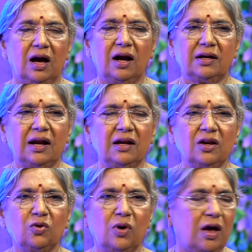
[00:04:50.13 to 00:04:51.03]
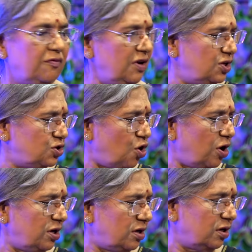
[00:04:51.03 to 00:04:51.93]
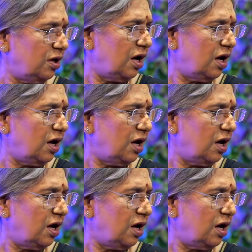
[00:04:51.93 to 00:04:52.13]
attending to every joint.